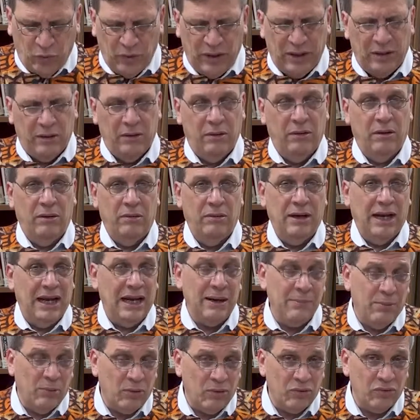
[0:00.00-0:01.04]
when
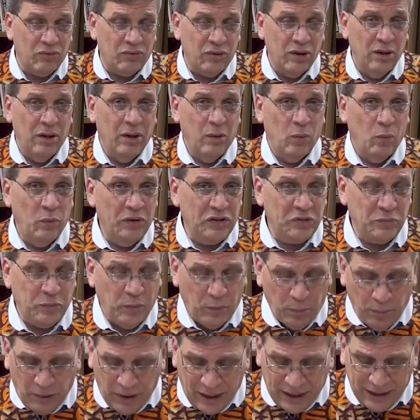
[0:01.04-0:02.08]
neighbors
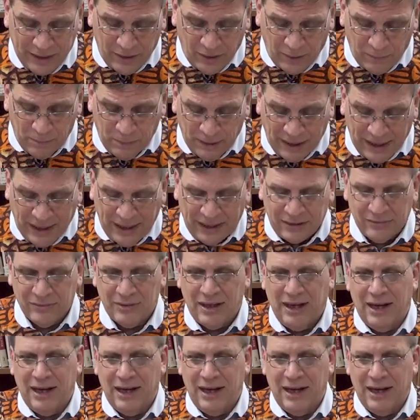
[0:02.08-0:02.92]
whisper behind our backs.